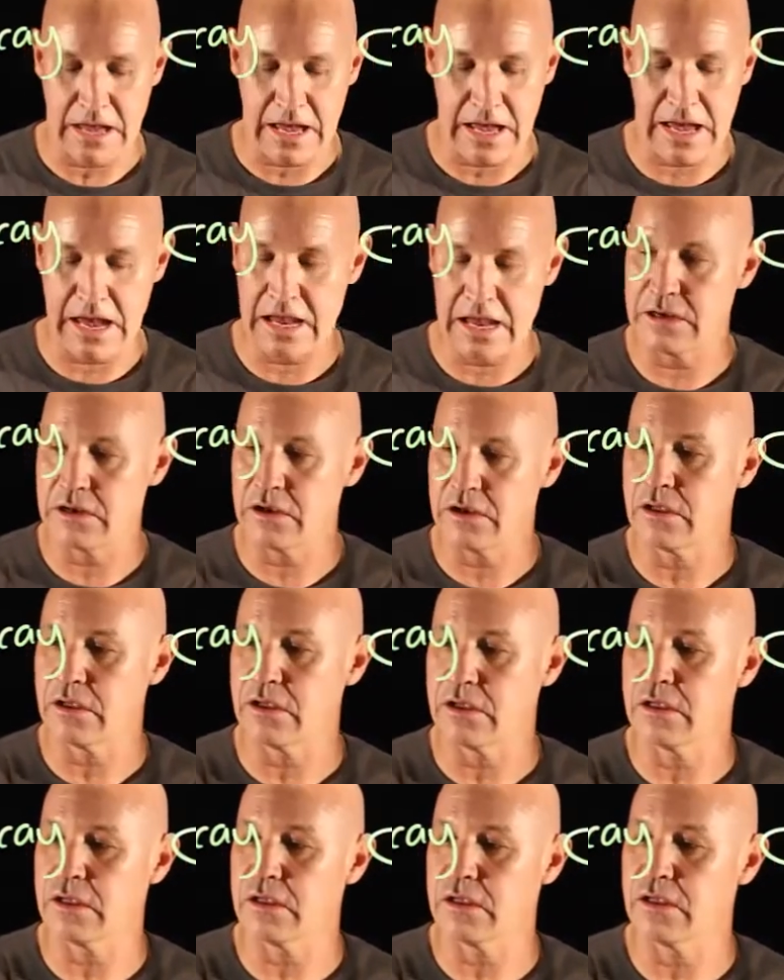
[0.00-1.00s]

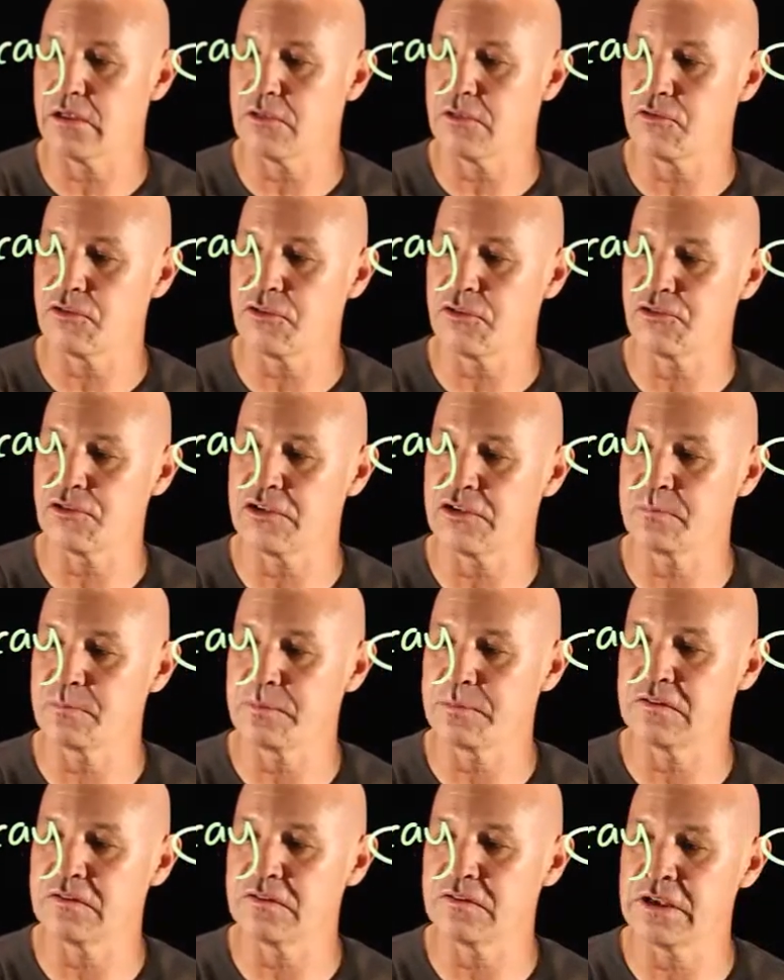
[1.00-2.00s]
and this
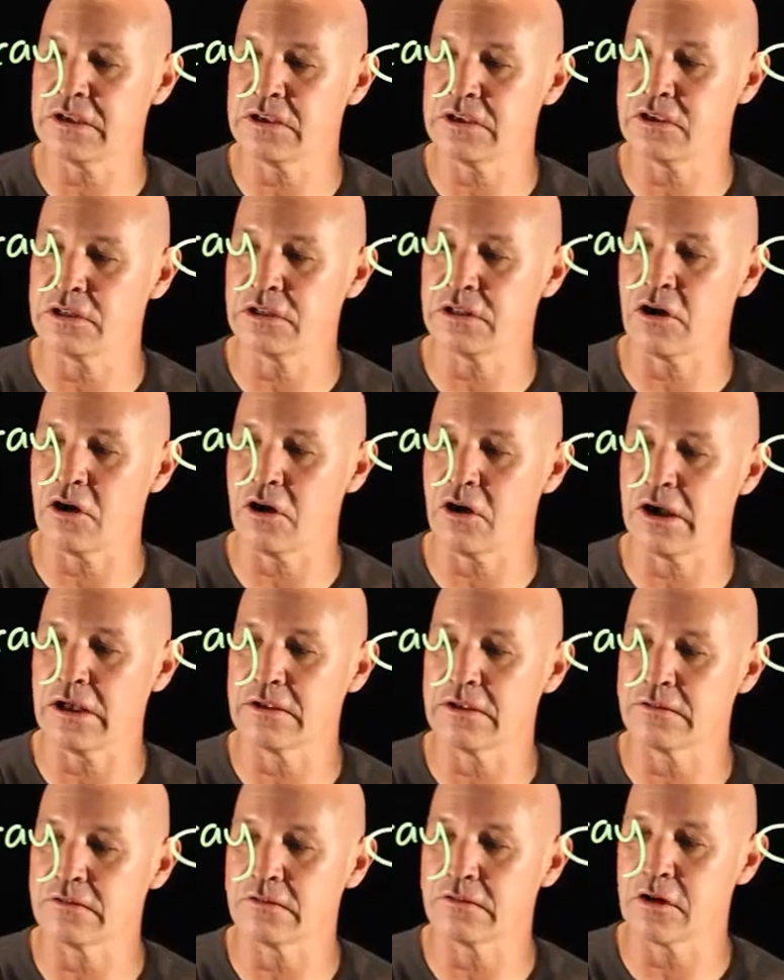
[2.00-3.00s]
particular
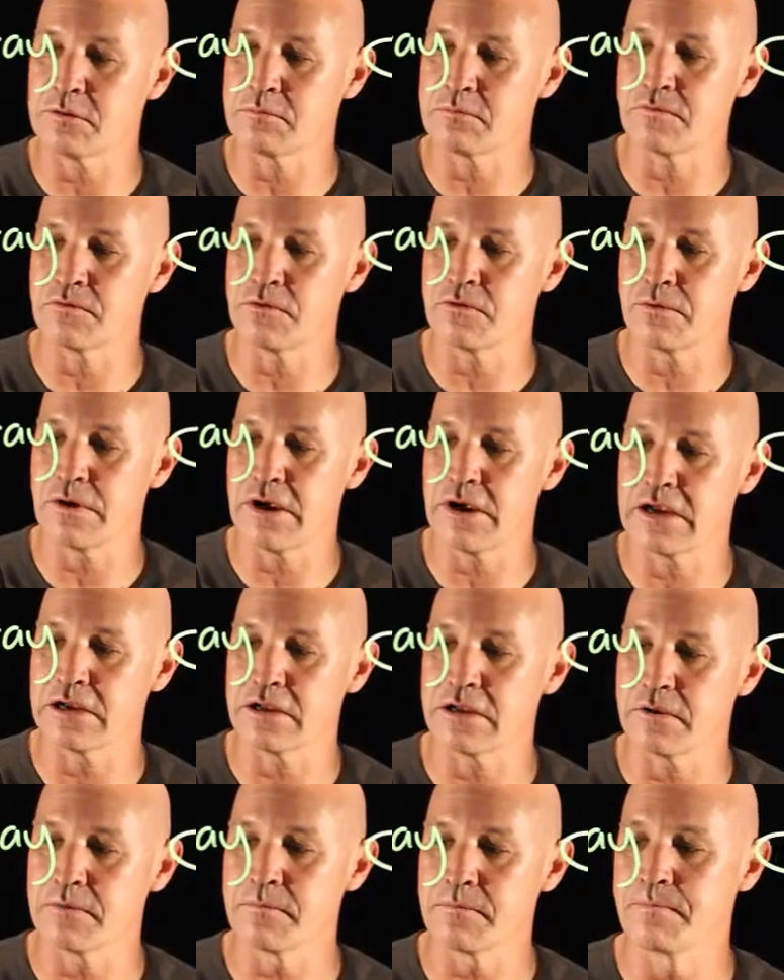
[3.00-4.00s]
isotope of
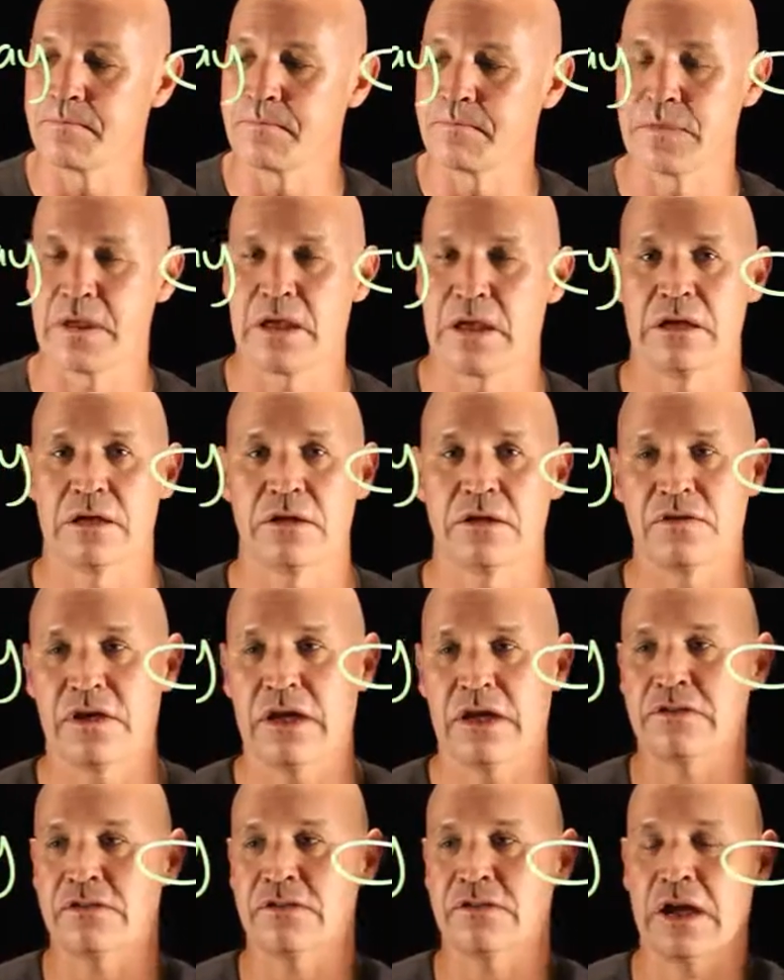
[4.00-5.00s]
uranium
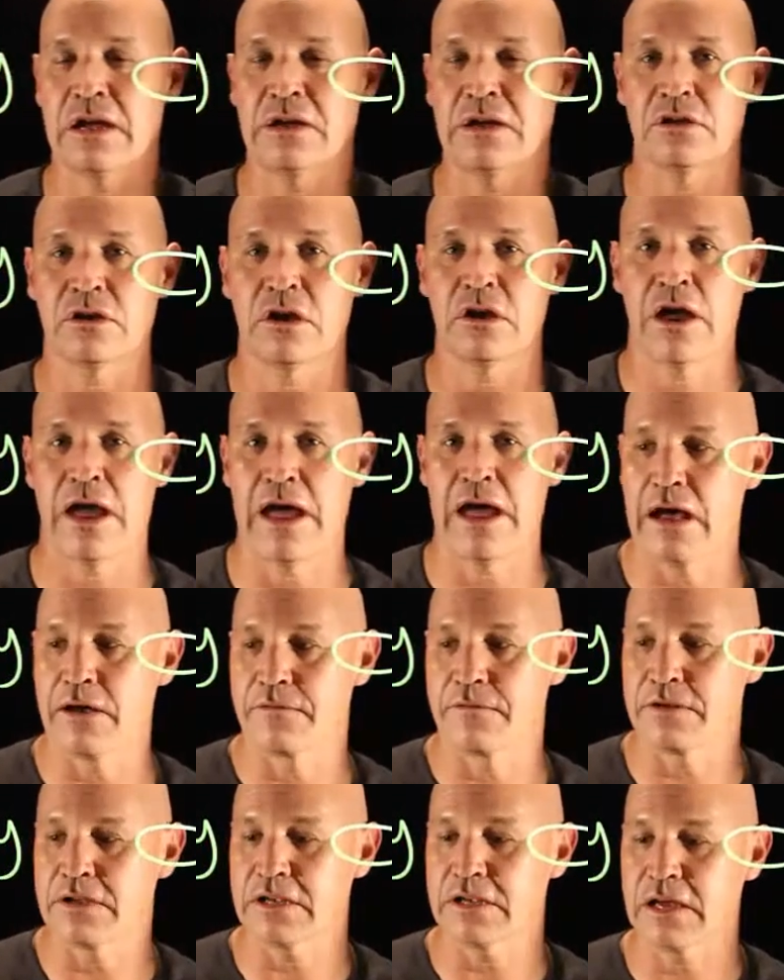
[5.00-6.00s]
tends to undergo
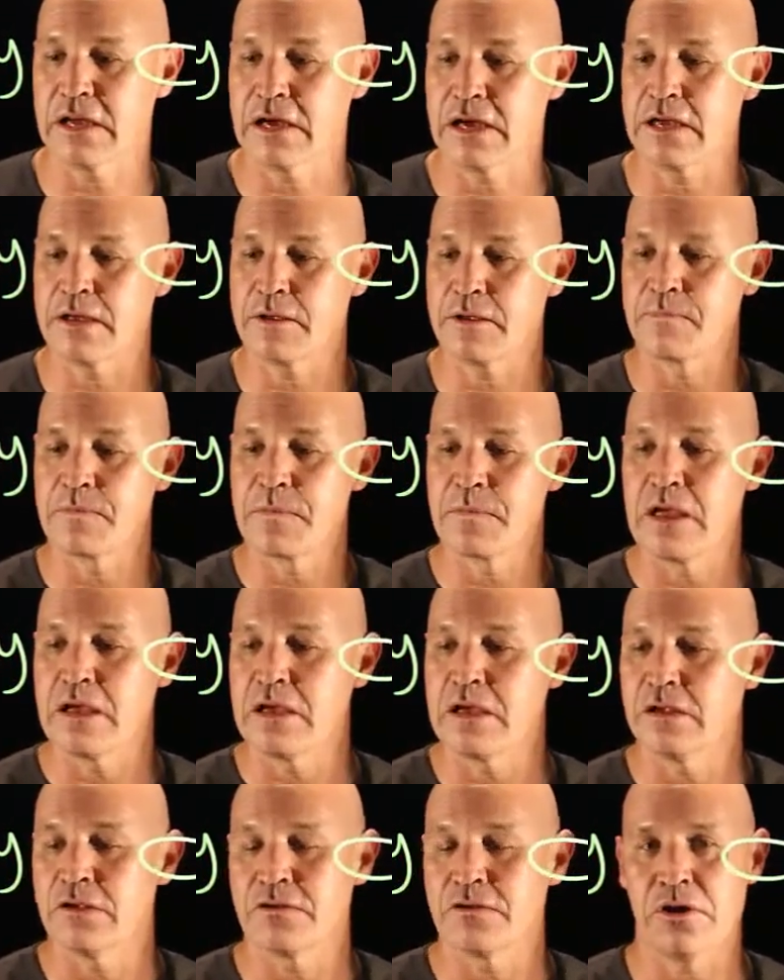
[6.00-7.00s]
alpha decay.
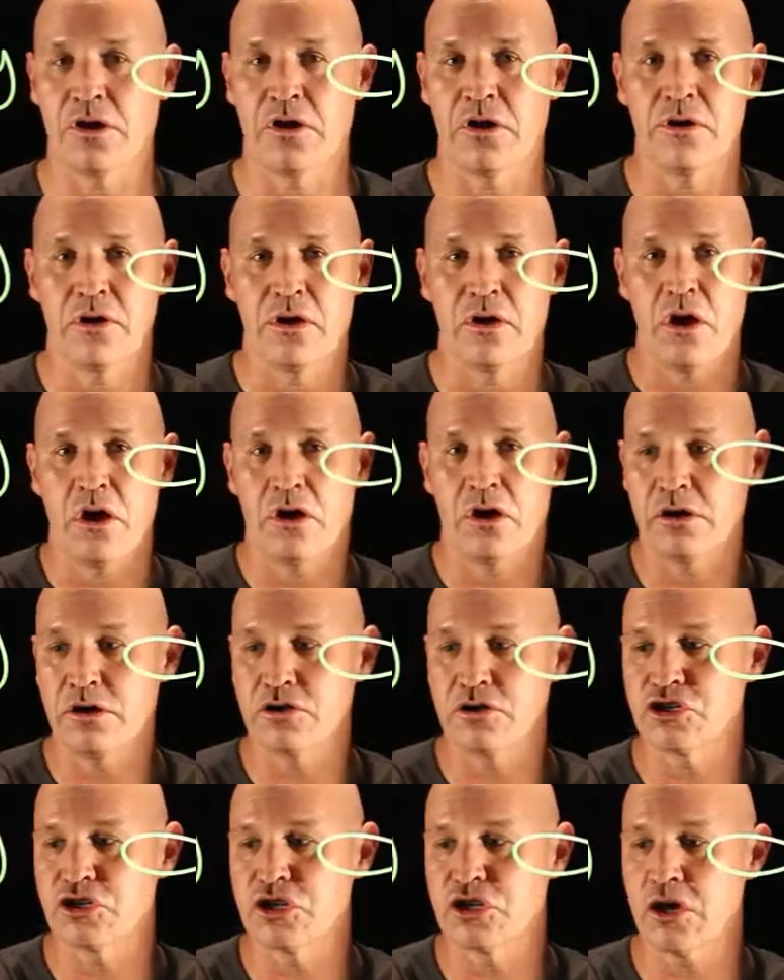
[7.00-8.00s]
So I'm
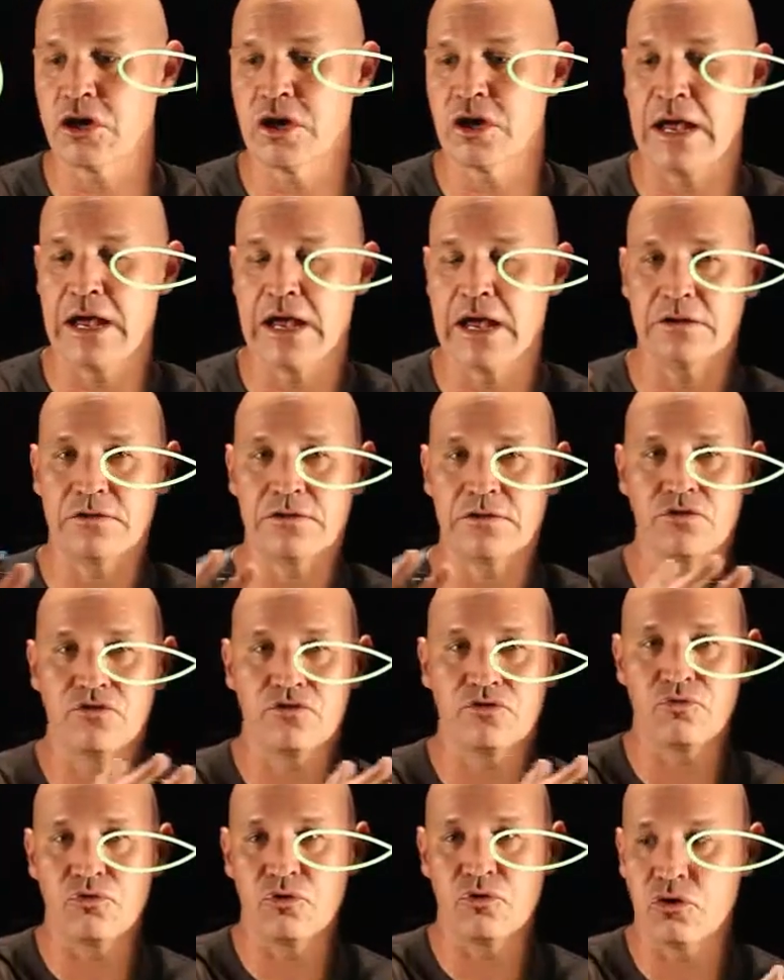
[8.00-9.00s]
going to show you how to
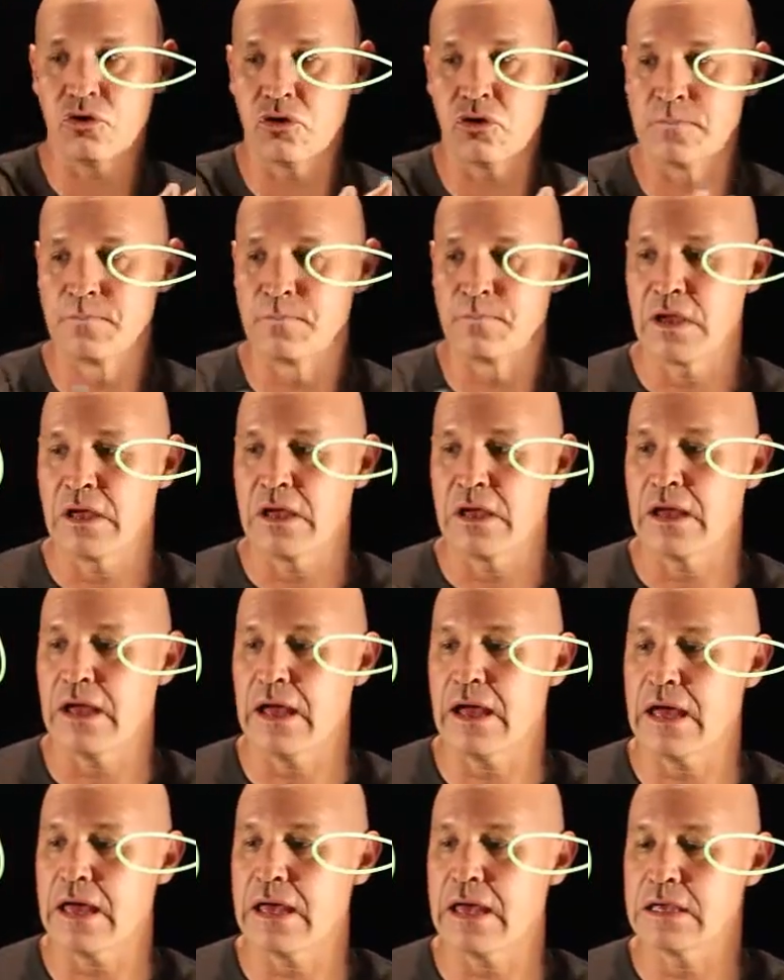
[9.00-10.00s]
draw
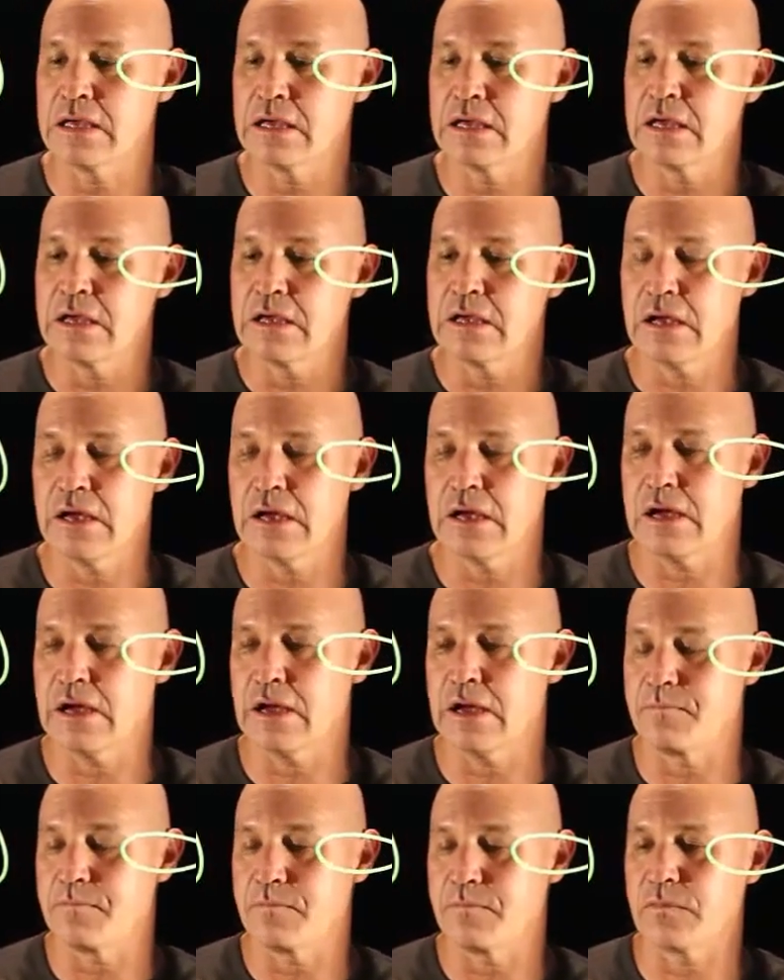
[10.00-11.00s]
a,
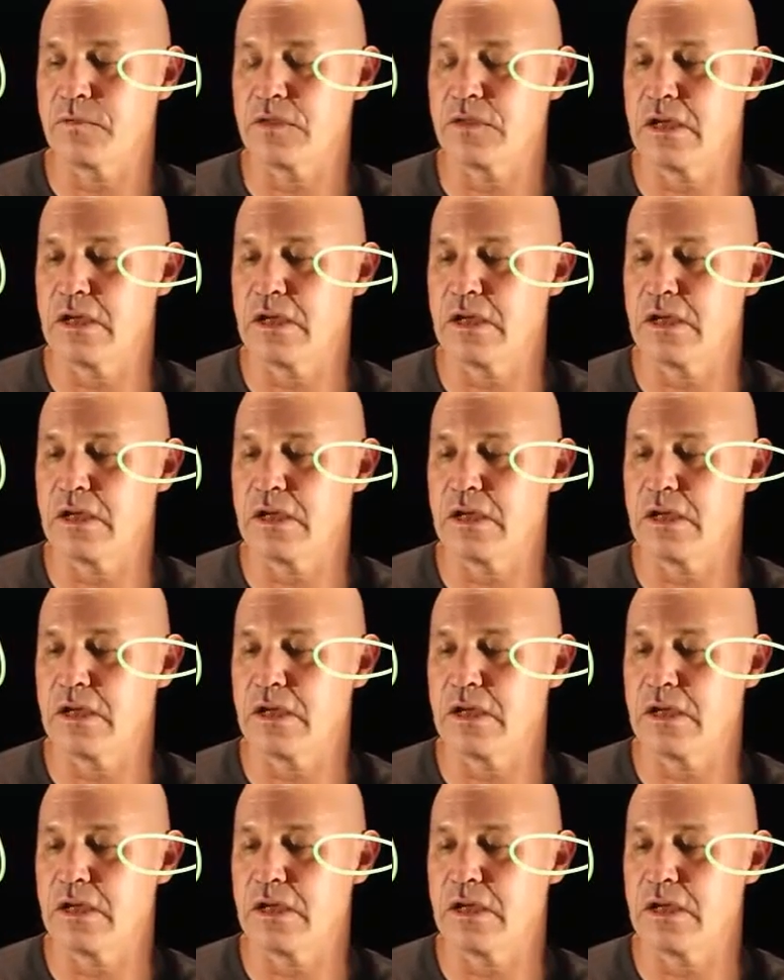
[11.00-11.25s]
um,